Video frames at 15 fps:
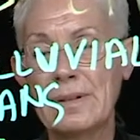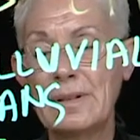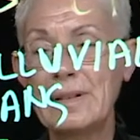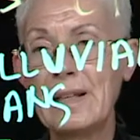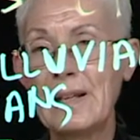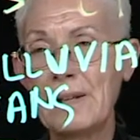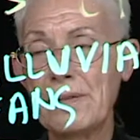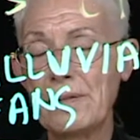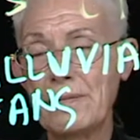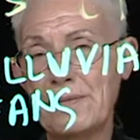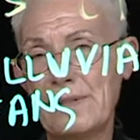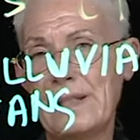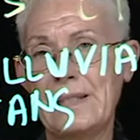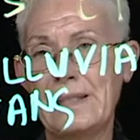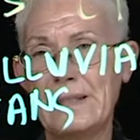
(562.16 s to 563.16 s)
Death
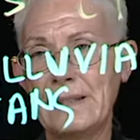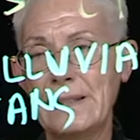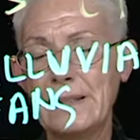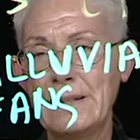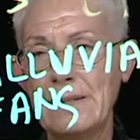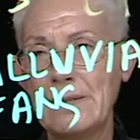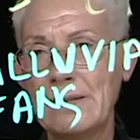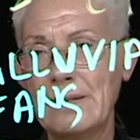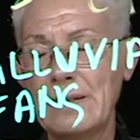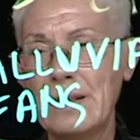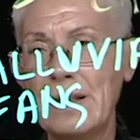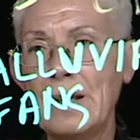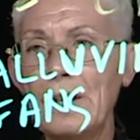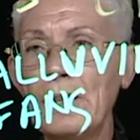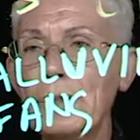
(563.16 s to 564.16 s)
Valley,
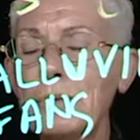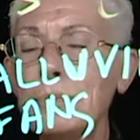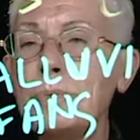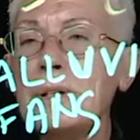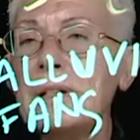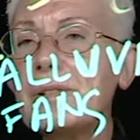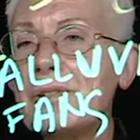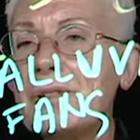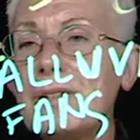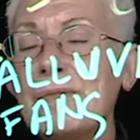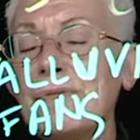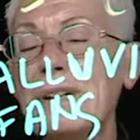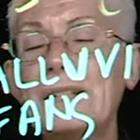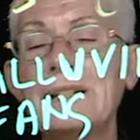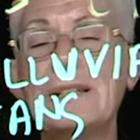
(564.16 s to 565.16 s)
you will see
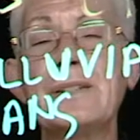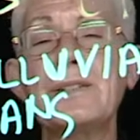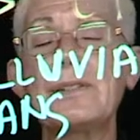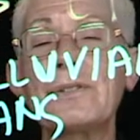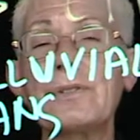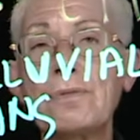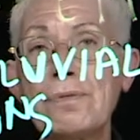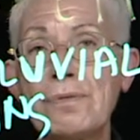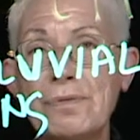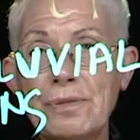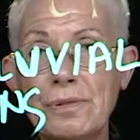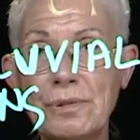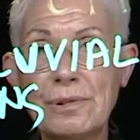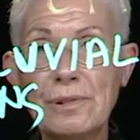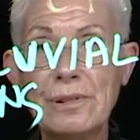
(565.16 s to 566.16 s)
that it is
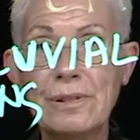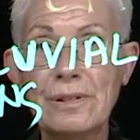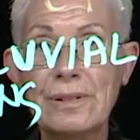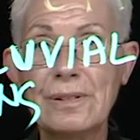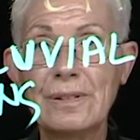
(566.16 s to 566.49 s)
full.